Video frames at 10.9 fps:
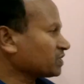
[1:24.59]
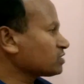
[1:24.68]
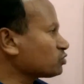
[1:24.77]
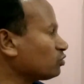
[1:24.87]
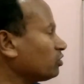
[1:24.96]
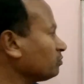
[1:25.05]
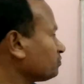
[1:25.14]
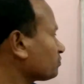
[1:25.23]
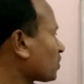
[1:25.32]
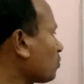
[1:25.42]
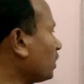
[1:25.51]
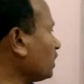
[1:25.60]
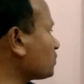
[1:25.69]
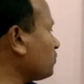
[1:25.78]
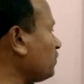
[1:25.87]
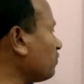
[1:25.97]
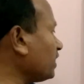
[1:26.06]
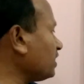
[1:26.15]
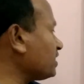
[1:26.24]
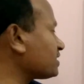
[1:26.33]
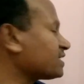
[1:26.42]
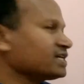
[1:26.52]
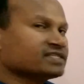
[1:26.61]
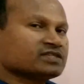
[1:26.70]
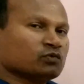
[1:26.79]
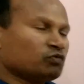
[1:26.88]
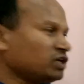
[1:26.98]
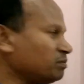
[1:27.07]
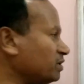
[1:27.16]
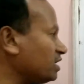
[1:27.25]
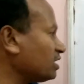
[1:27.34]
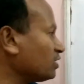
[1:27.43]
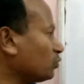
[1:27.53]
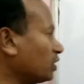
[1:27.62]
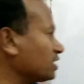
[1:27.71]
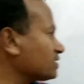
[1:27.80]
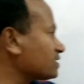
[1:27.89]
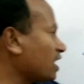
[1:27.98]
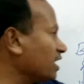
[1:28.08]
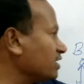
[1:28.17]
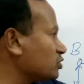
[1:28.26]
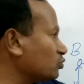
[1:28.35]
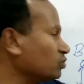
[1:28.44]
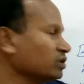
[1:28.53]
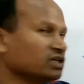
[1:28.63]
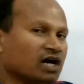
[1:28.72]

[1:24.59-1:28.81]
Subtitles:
So what is V1 in this case? VB. What is I2?